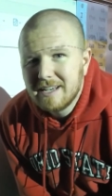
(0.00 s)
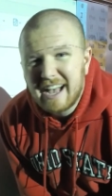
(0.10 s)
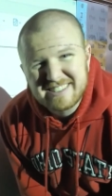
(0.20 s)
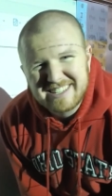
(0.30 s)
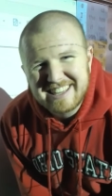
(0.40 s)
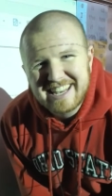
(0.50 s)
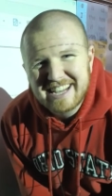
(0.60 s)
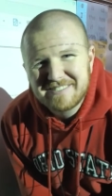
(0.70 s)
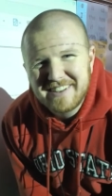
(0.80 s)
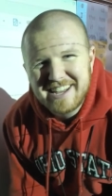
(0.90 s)
I'll see you in the
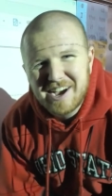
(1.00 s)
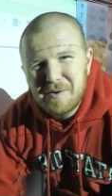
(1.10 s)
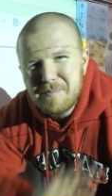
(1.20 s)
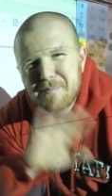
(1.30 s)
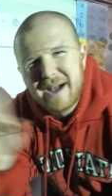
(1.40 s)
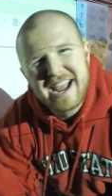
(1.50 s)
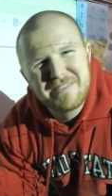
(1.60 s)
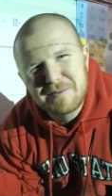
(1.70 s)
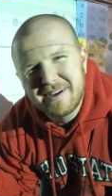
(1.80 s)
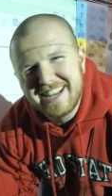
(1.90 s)
next video. Bye,
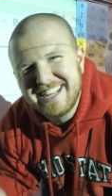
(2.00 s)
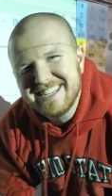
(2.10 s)
everybody.